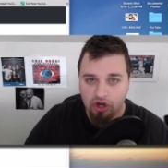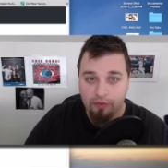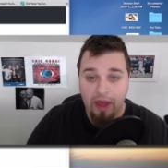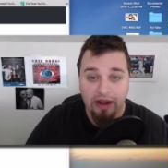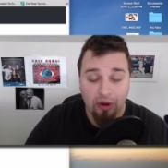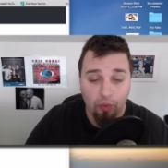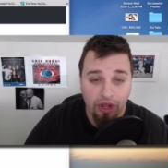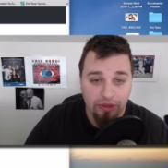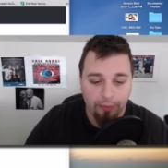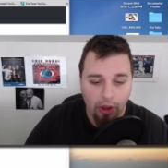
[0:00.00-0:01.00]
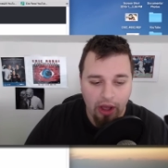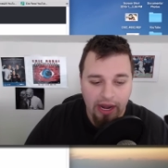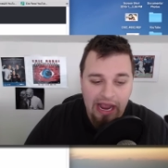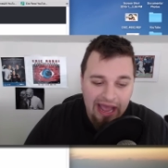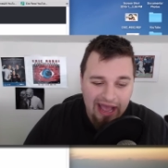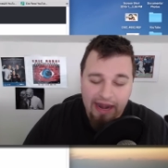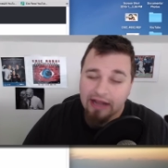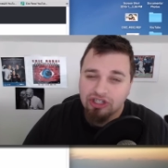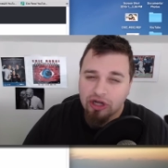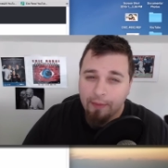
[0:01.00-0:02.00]
on, depending on what you bought, an
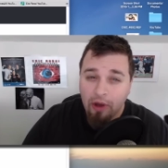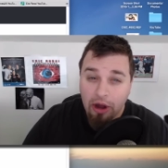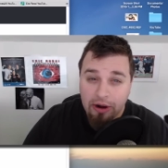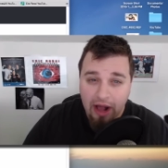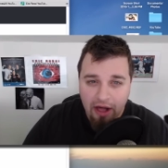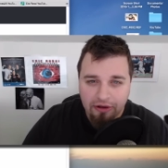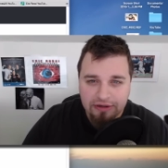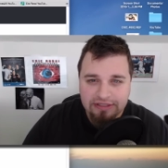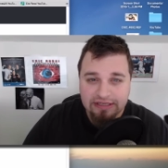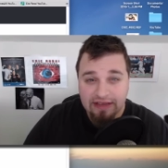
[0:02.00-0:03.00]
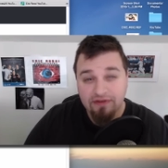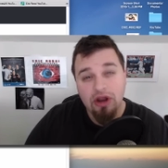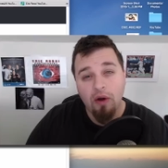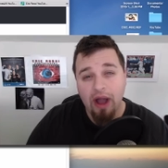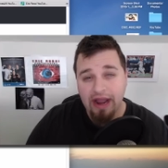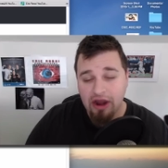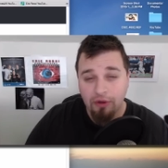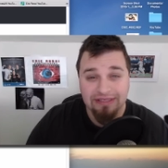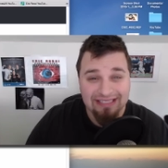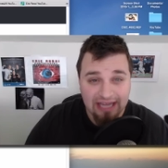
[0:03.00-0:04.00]
extra couple $100, even though I
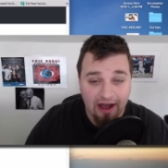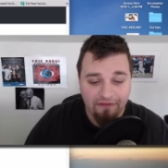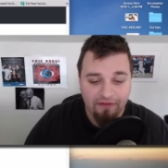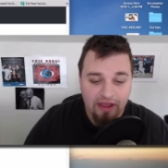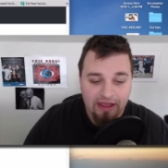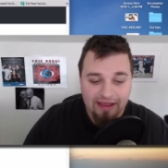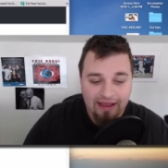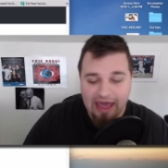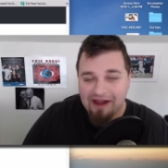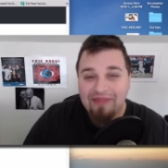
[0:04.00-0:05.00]
know it's tough and I'm